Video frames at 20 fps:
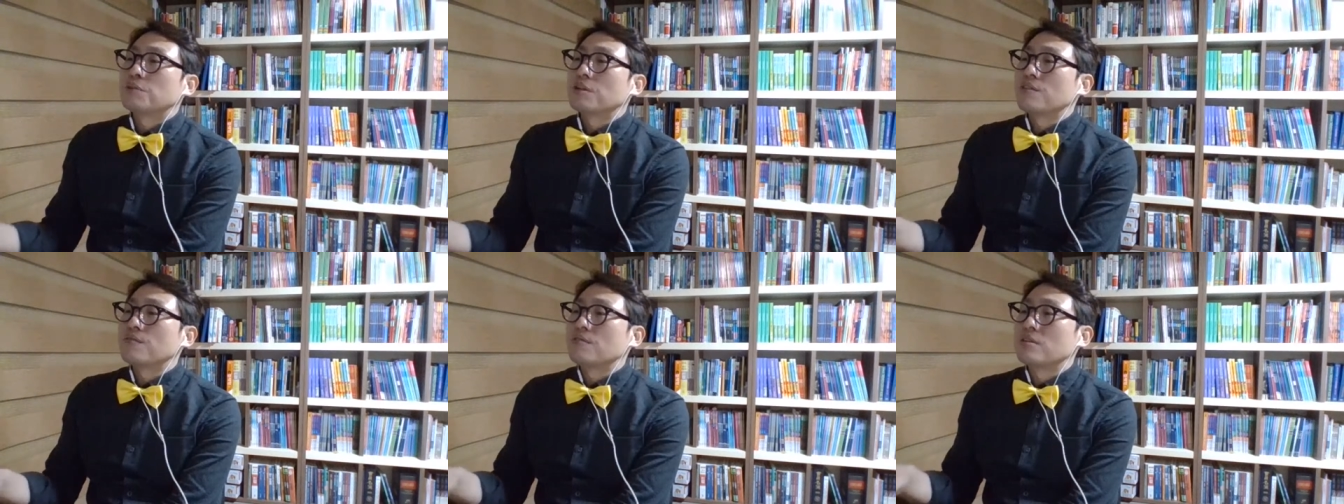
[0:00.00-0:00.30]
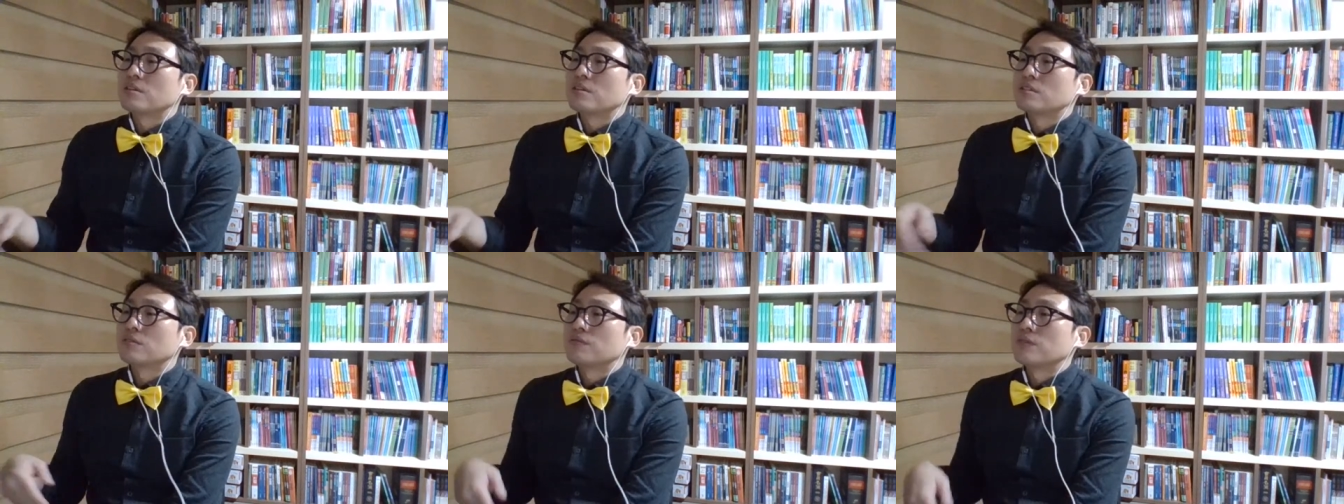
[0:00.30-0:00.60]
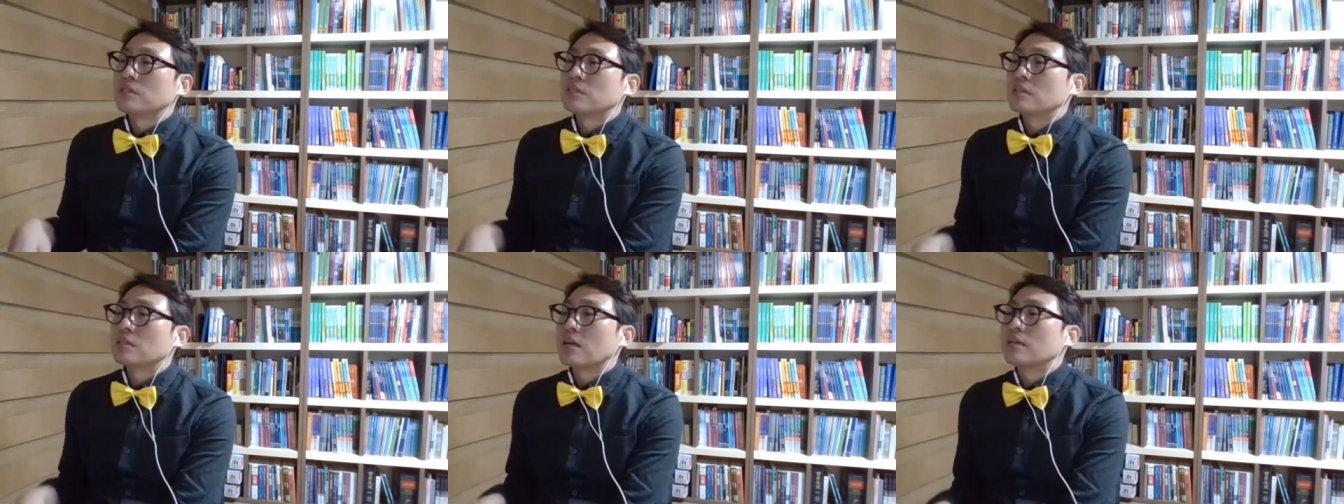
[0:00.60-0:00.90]
previous
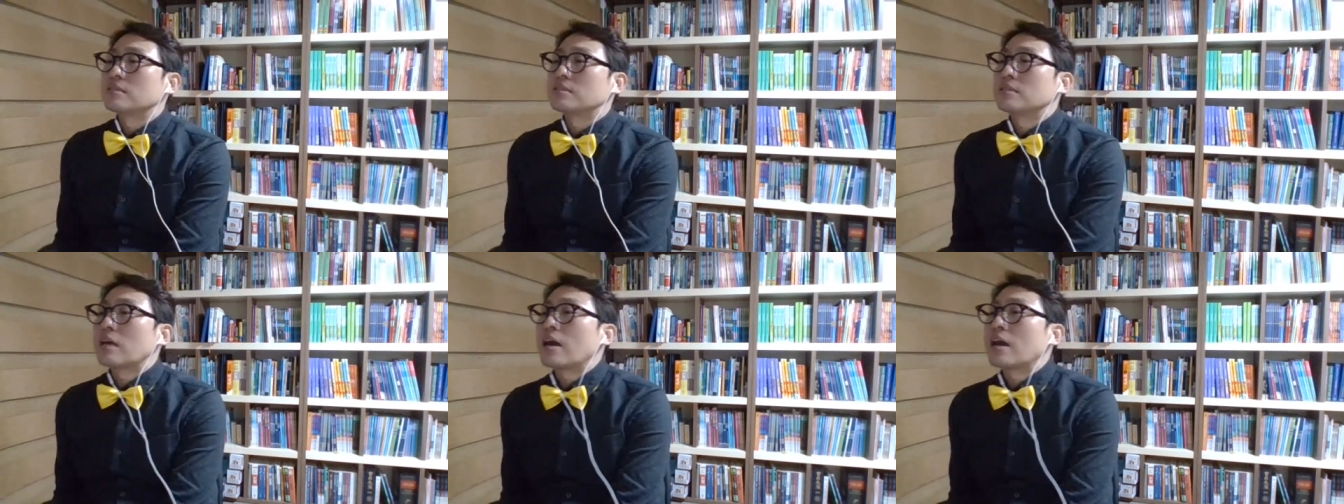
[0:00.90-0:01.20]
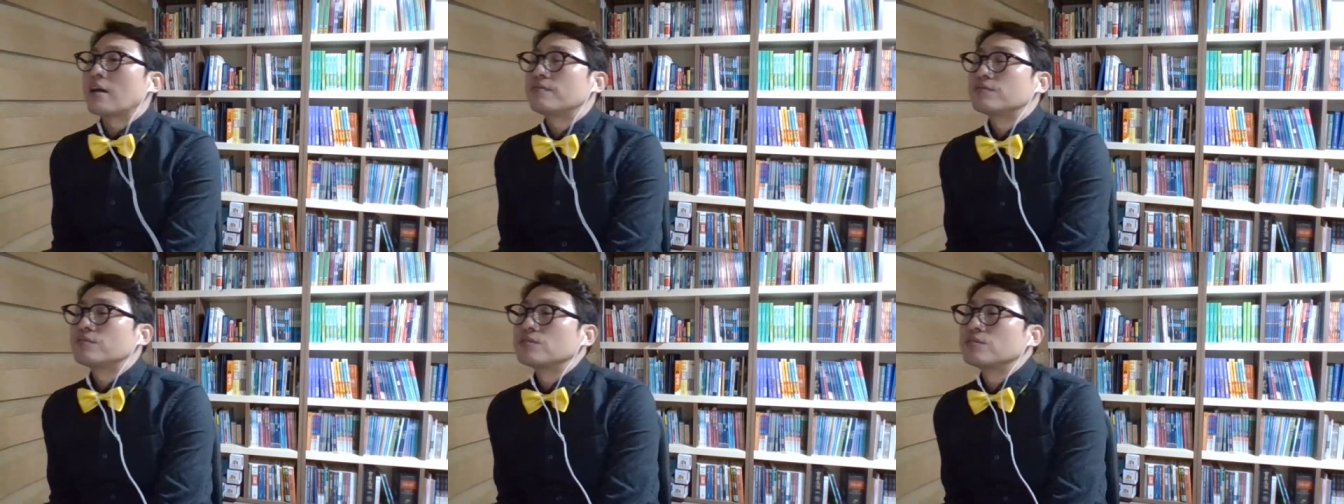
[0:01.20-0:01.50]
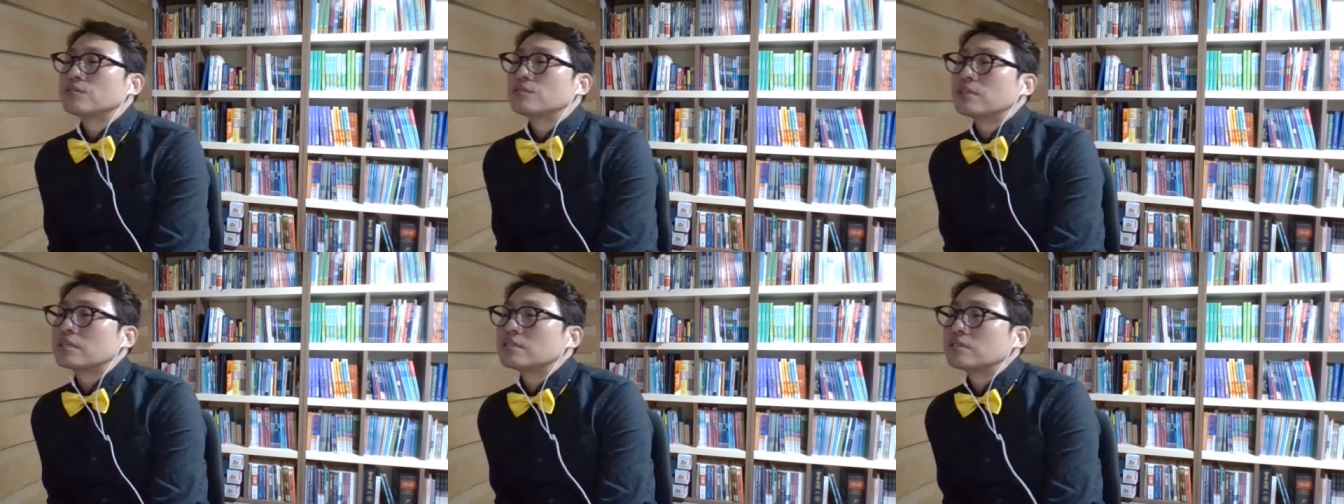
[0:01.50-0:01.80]
visa is the
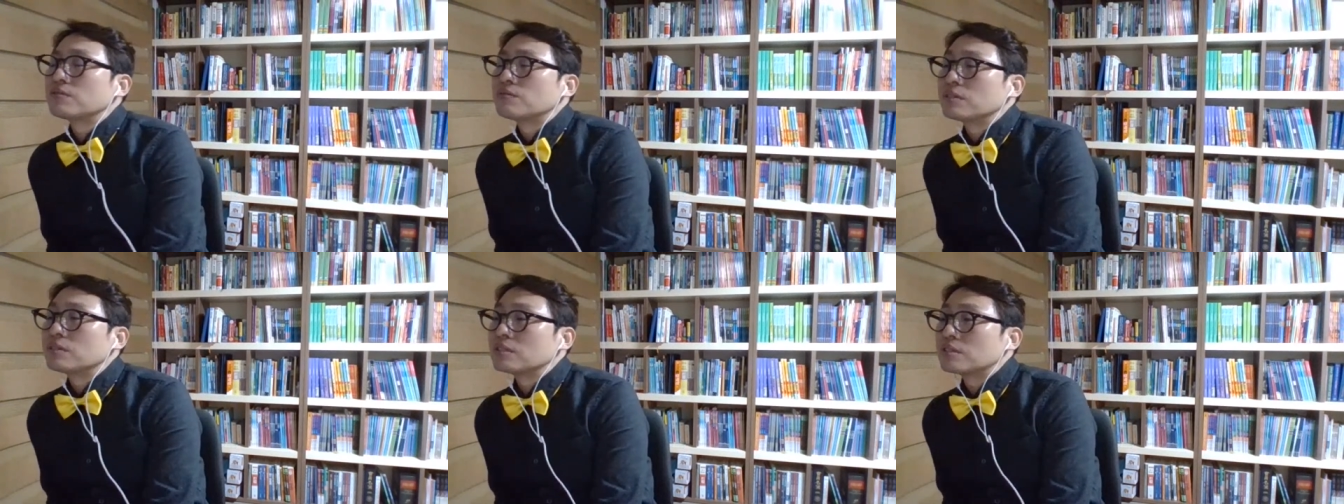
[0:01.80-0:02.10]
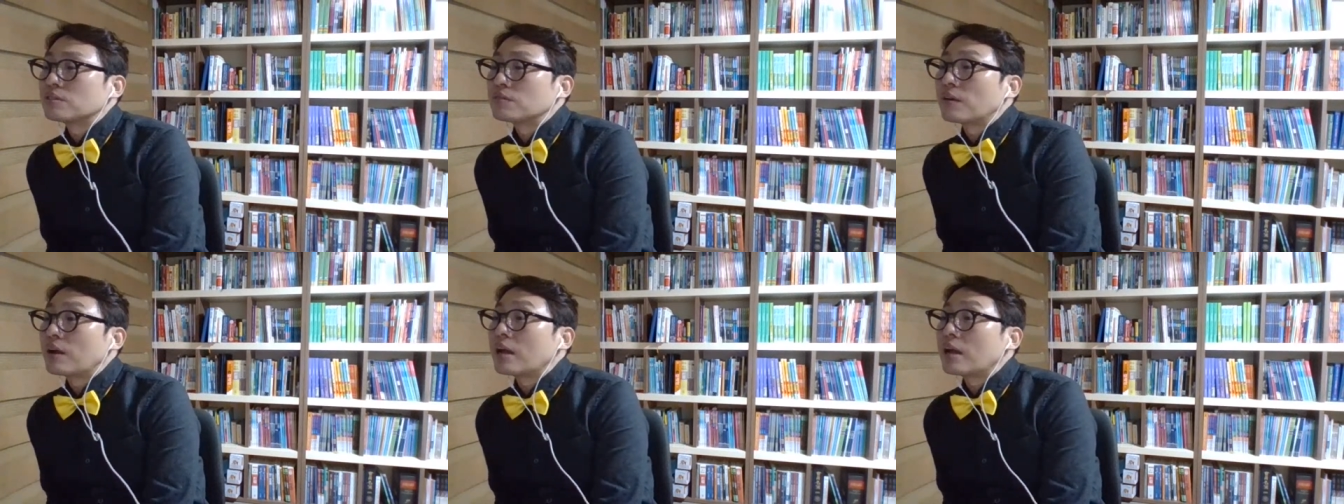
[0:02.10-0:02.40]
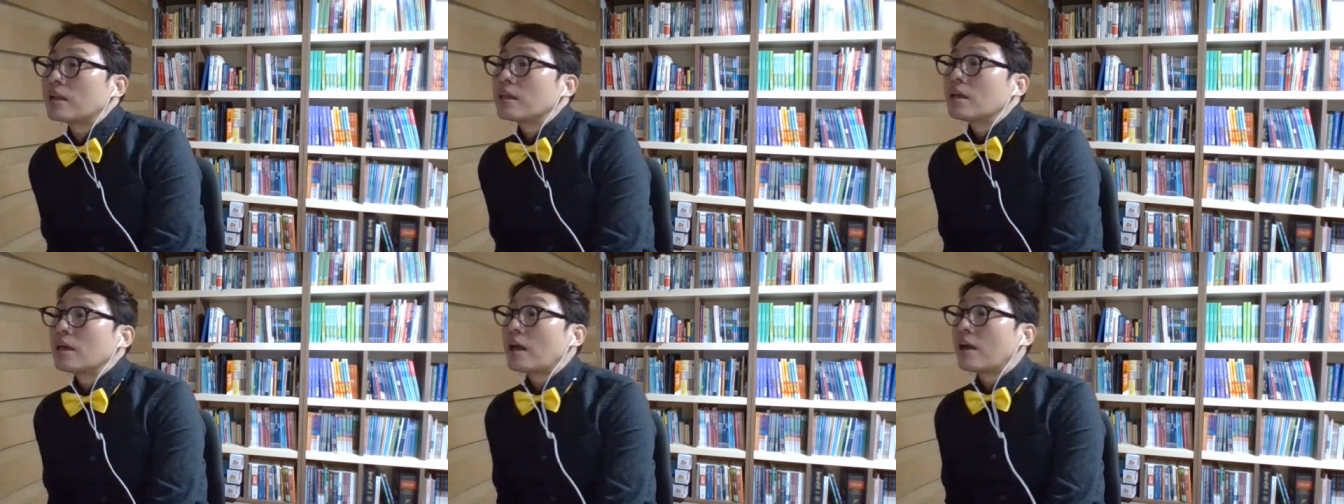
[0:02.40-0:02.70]
F26 visa,
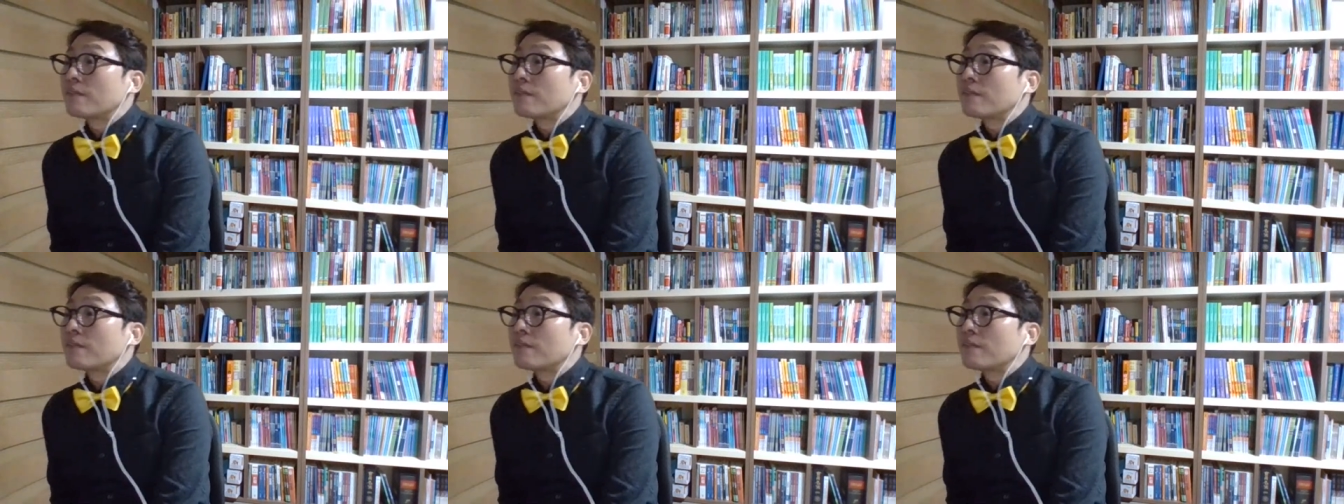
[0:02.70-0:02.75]
right?